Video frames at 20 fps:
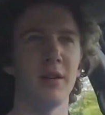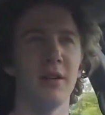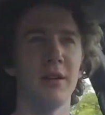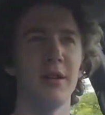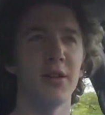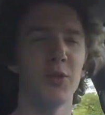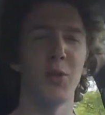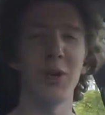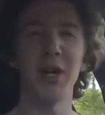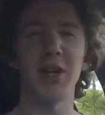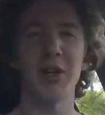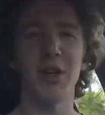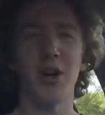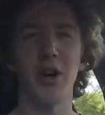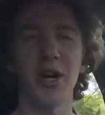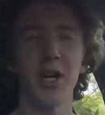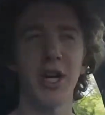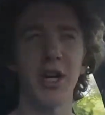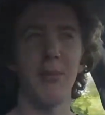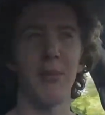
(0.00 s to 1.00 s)
It's weird
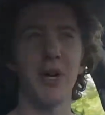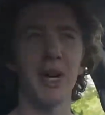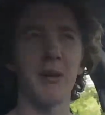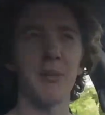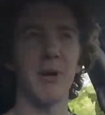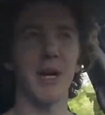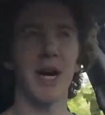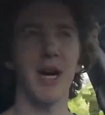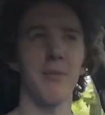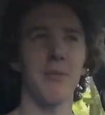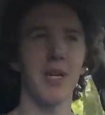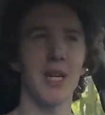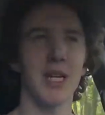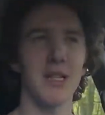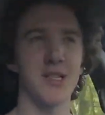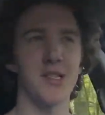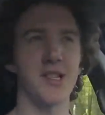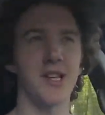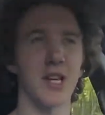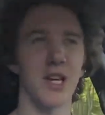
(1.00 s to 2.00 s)
calling it a brake pad
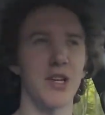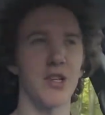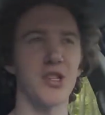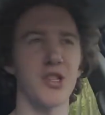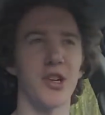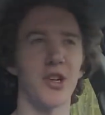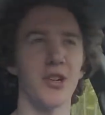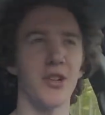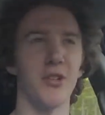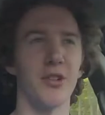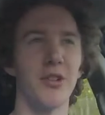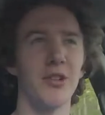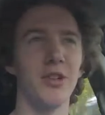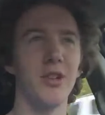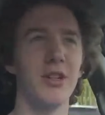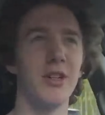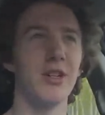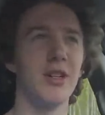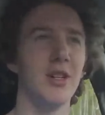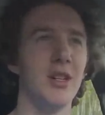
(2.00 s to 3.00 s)
because it's like a circle.
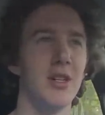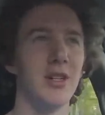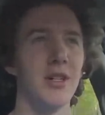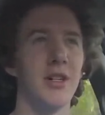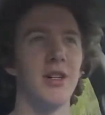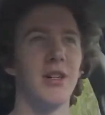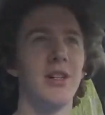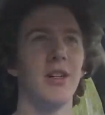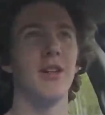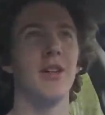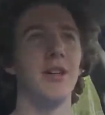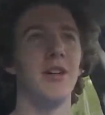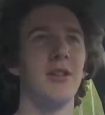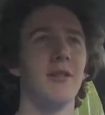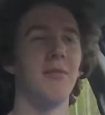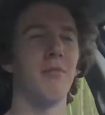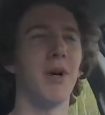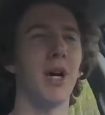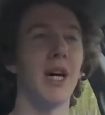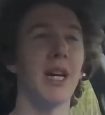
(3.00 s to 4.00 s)

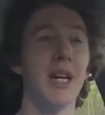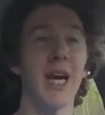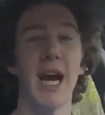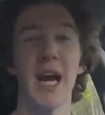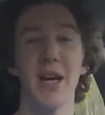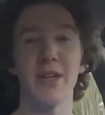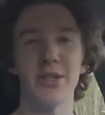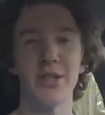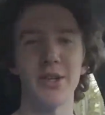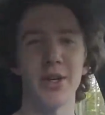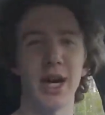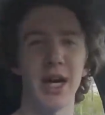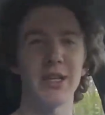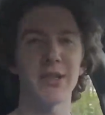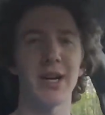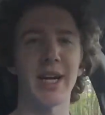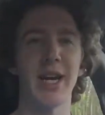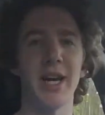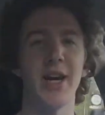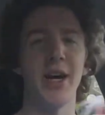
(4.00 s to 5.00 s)
But yeah, I'll see you guys when I get